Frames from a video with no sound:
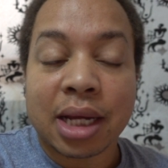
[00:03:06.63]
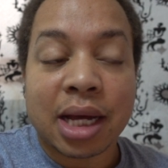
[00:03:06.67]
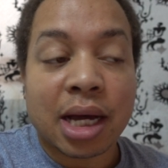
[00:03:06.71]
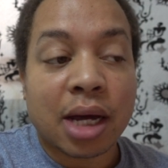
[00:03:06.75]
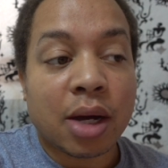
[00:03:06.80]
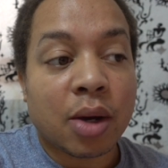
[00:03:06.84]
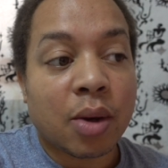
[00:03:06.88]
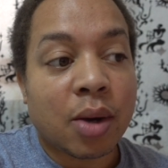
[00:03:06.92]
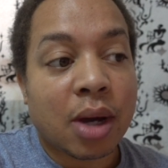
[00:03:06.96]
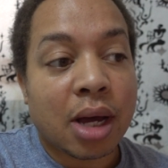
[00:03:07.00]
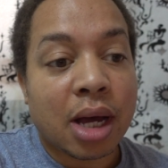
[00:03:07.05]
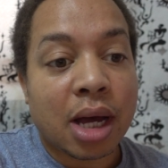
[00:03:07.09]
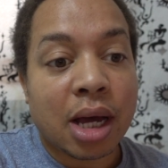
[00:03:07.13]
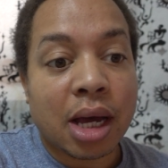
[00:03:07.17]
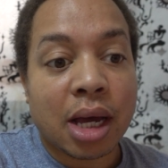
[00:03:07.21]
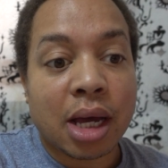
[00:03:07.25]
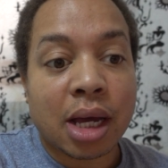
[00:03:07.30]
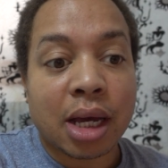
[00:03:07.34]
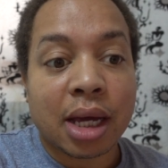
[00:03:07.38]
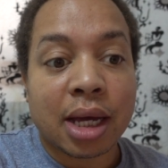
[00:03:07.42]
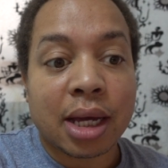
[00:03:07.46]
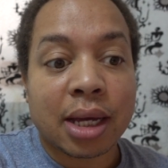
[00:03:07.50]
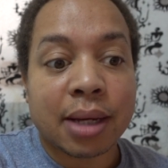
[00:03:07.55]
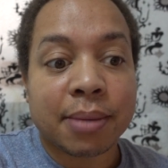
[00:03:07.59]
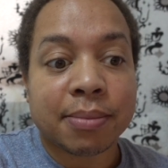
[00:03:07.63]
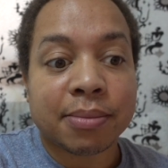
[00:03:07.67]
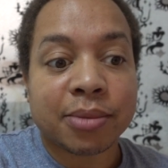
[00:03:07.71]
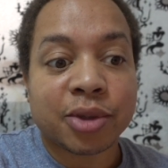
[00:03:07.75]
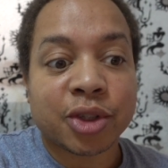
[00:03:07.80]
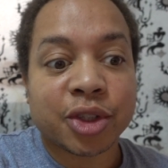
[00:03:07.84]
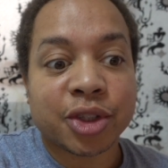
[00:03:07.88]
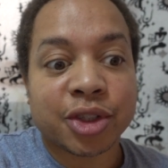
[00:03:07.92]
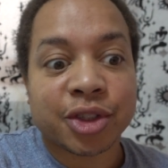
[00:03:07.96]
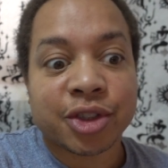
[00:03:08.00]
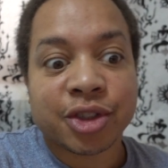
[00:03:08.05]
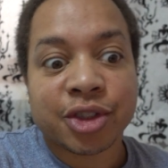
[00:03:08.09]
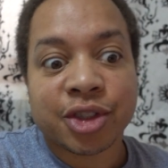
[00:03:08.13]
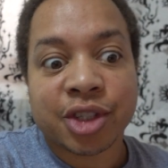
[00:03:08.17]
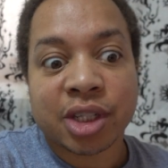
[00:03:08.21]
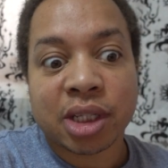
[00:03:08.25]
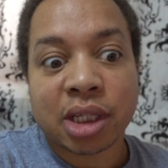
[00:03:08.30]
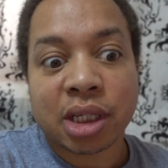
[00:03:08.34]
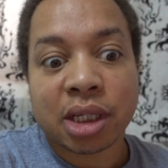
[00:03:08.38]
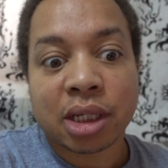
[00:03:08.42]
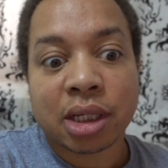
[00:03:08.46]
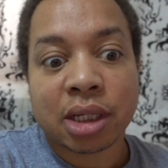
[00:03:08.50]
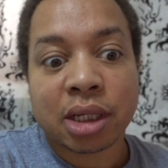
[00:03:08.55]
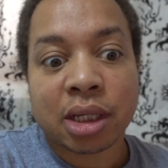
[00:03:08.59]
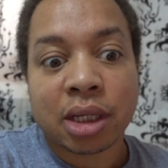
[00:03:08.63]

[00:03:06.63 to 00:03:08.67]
now I am just chilling.